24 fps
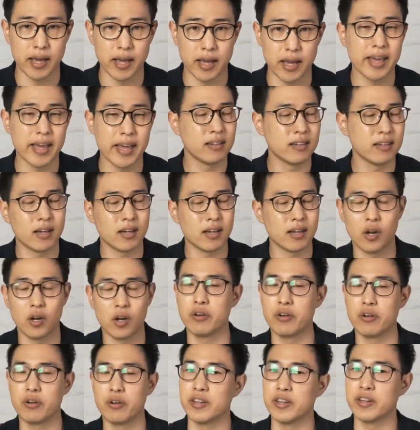And a
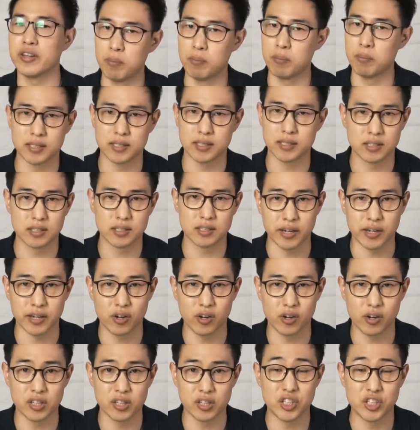lot of other complex
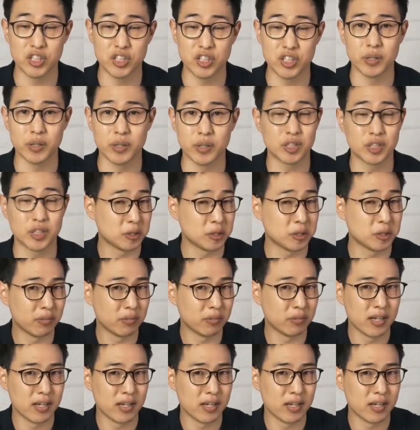psychology, which